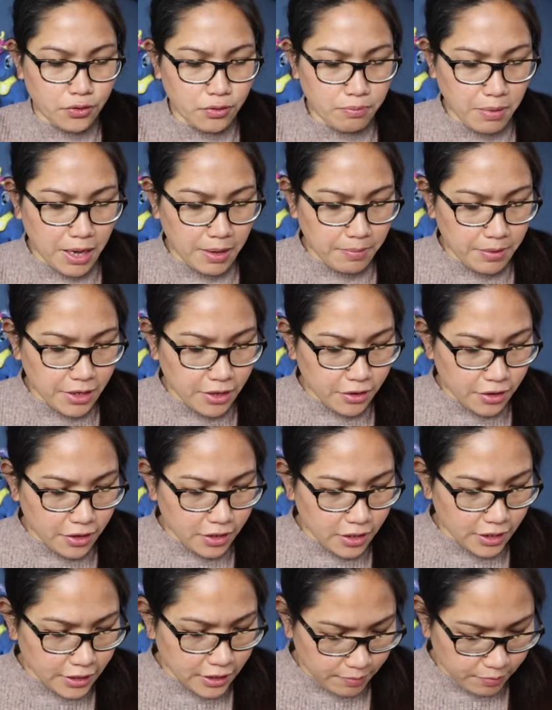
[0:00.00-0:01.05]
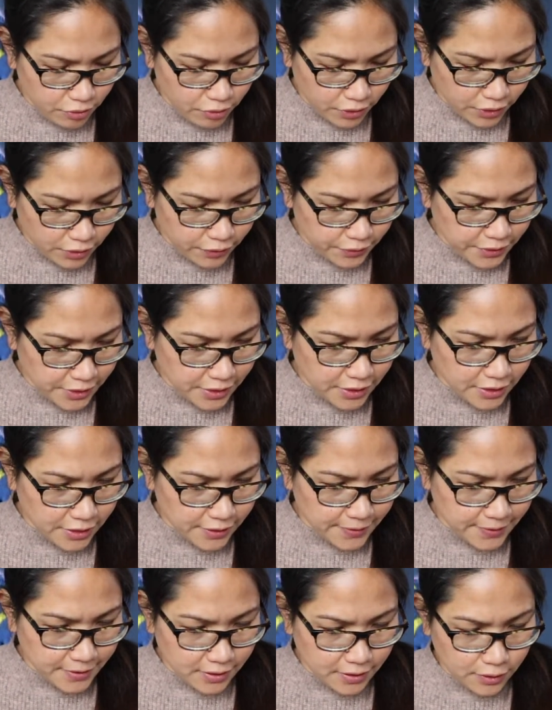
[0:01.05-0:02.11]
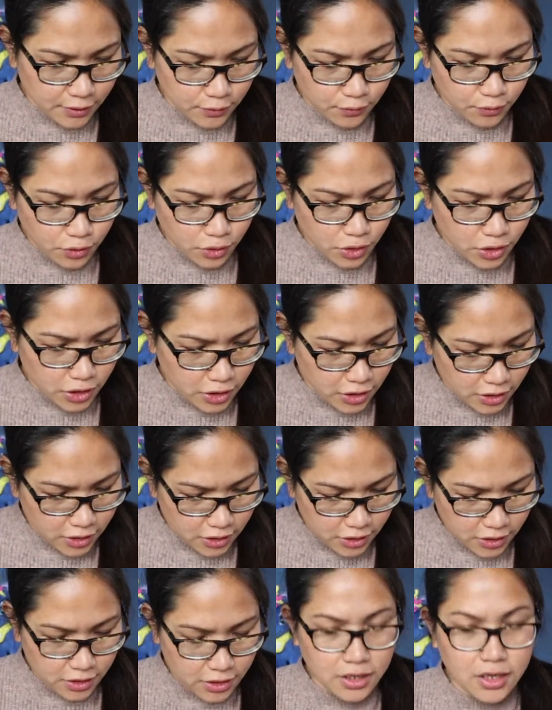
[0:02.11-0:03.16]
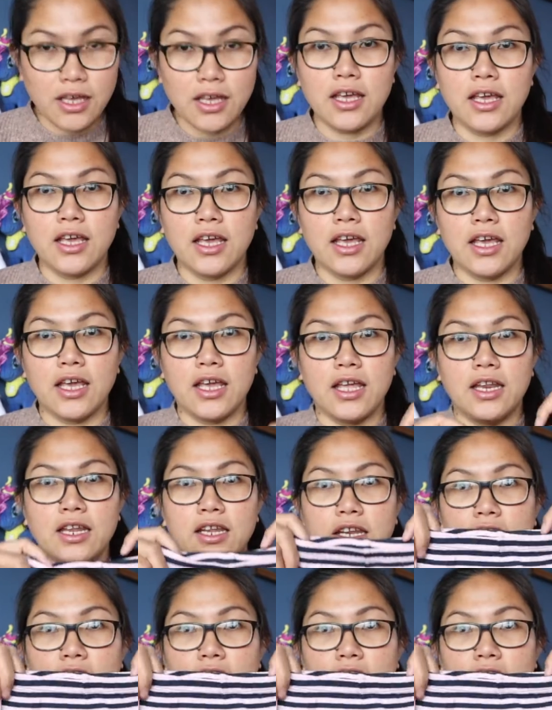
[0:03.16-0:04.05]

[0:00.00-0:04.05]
to a baby girl, and I'm going to send this to her. And it